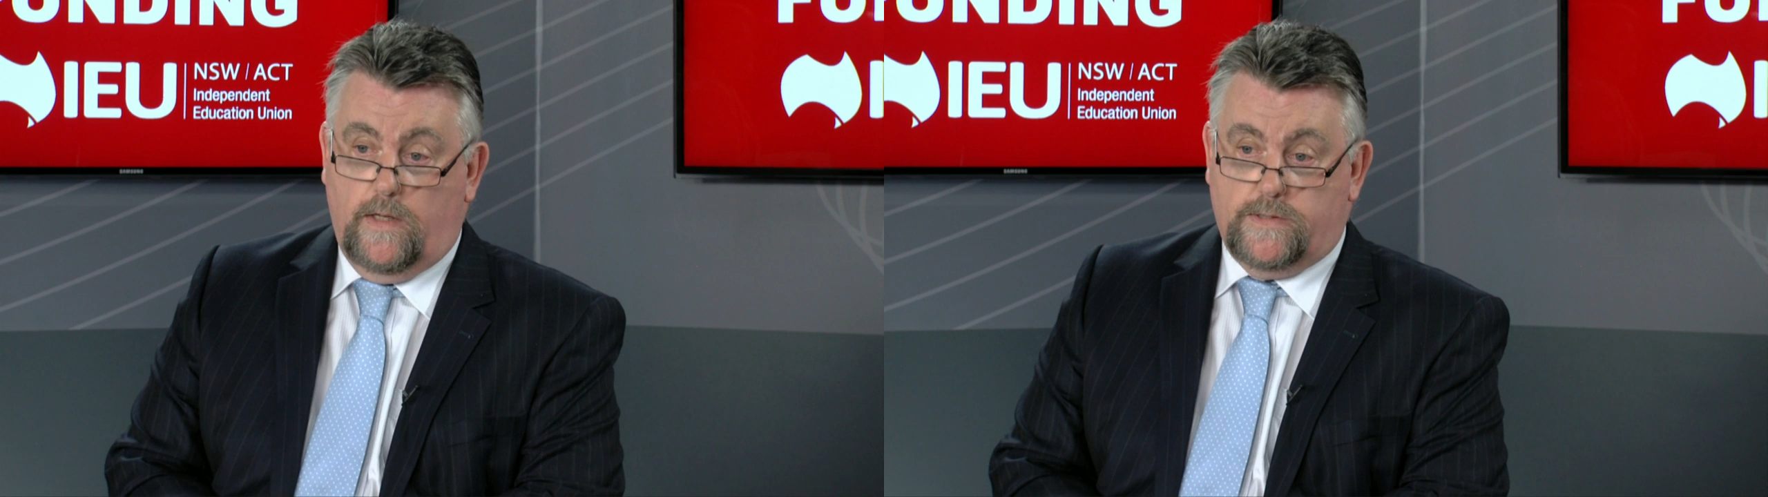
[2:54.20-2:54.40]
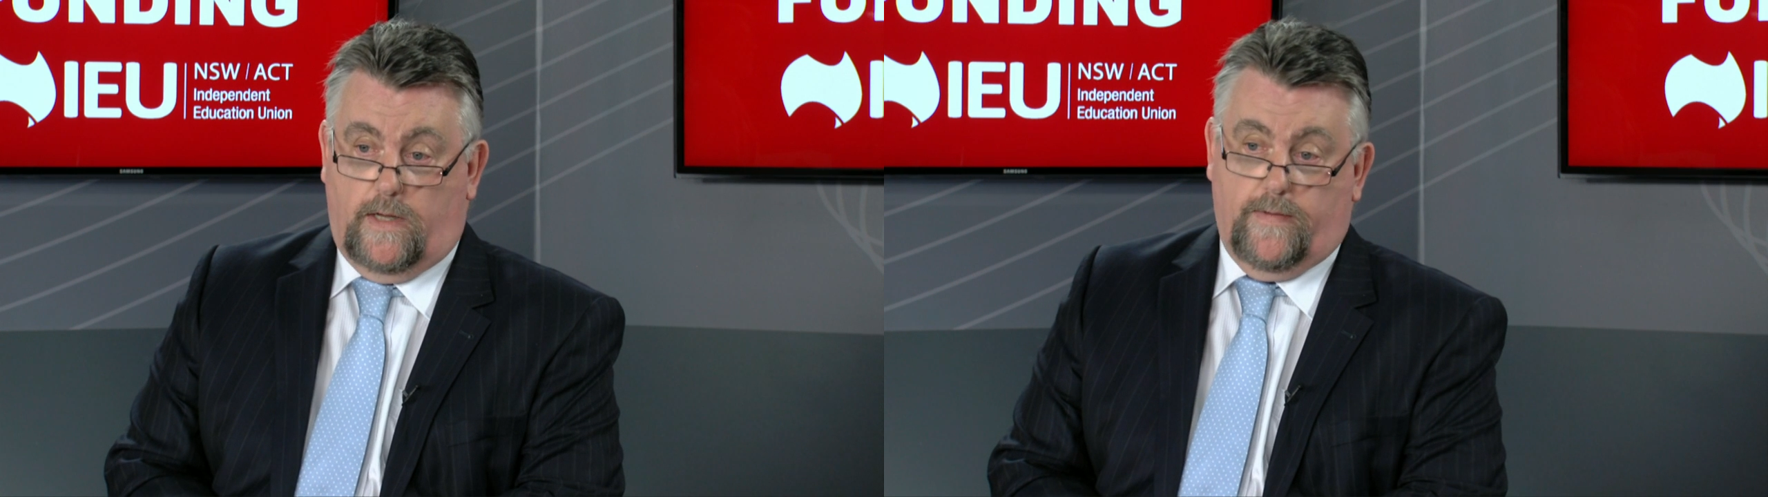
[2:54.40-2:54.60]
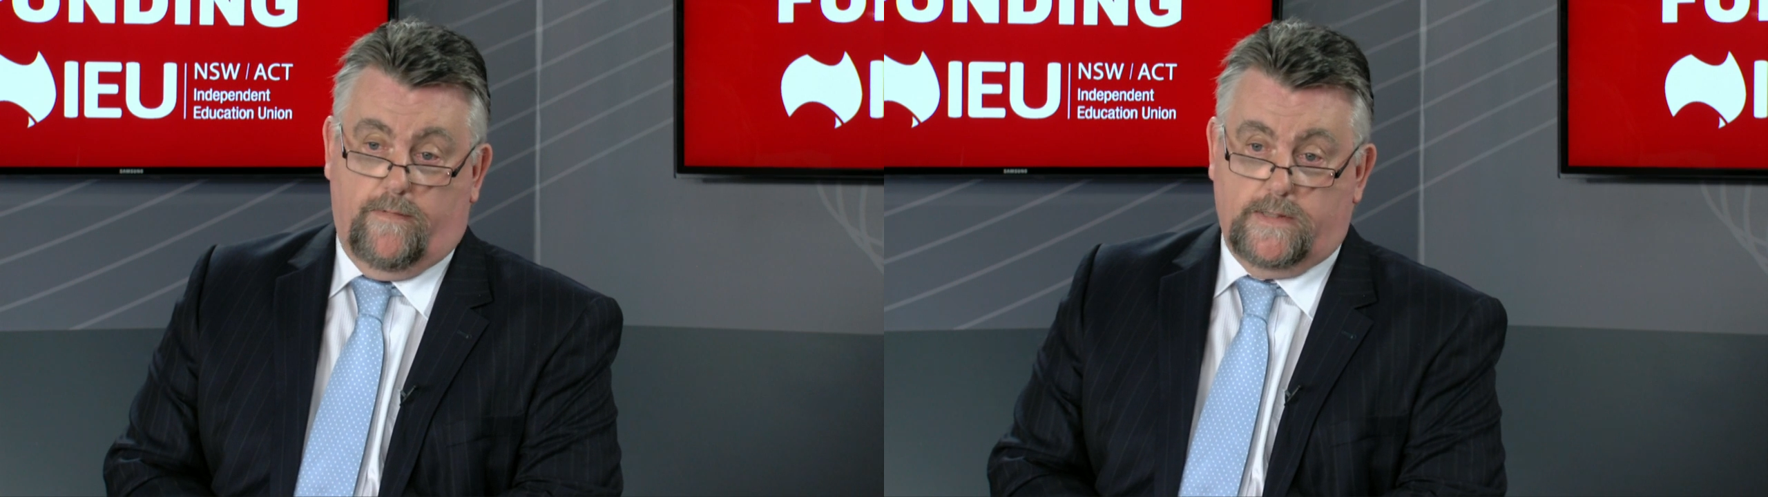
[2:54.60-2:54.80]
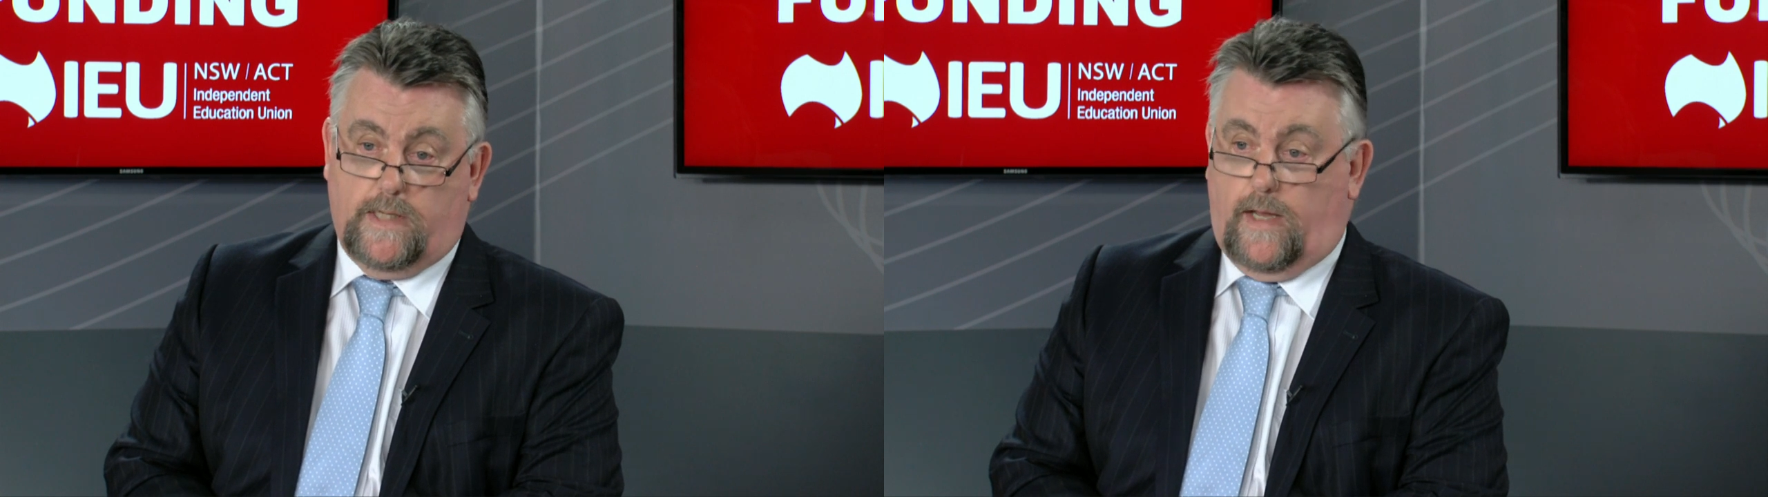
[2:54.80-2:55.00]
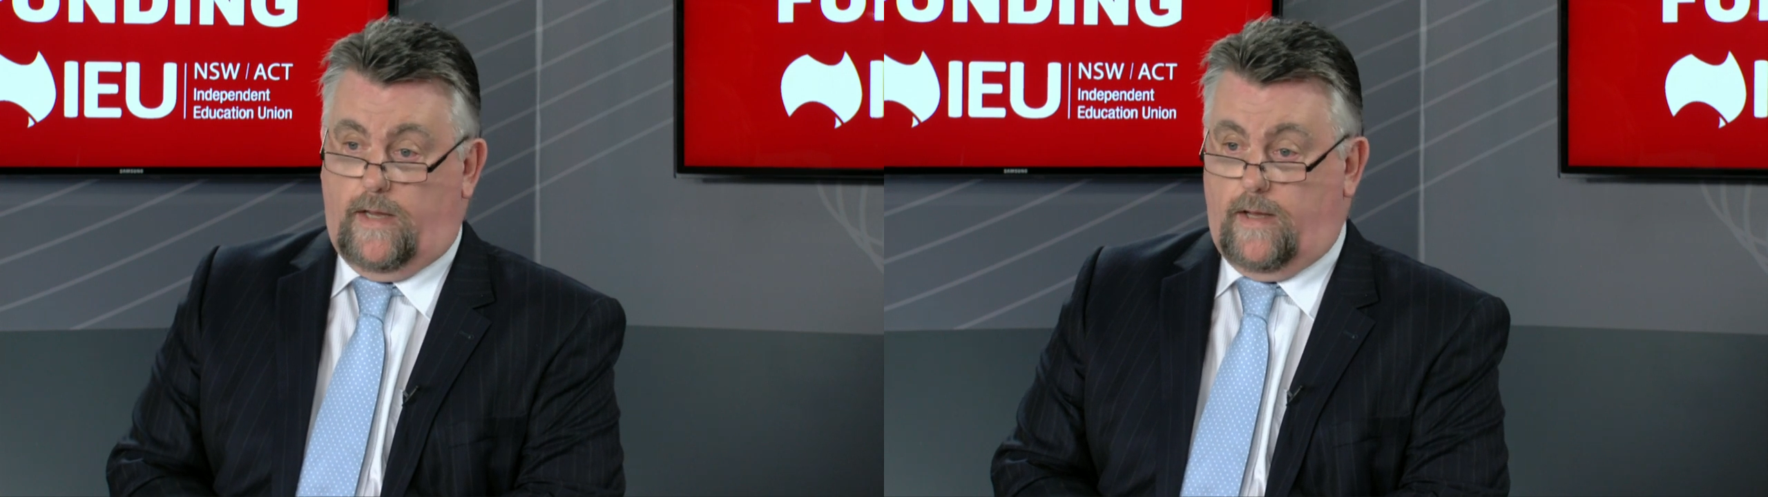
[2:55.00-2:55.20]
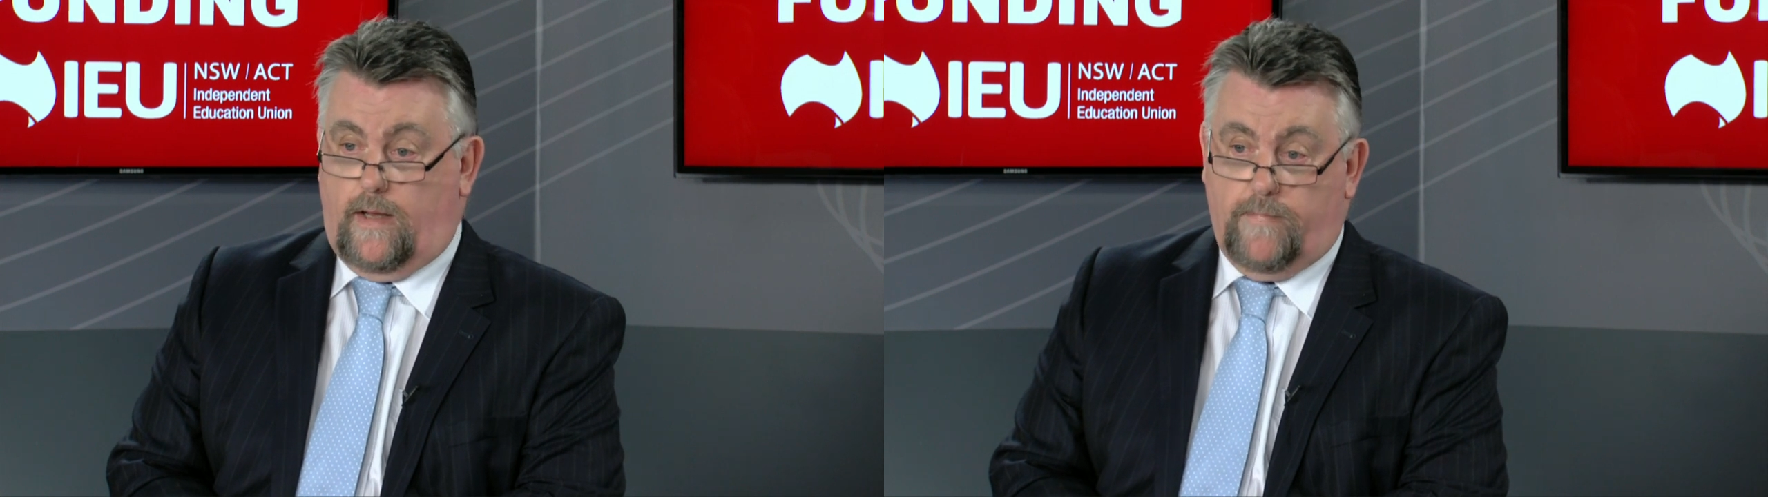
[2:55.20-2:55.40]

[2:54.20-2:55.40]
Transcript: So there is a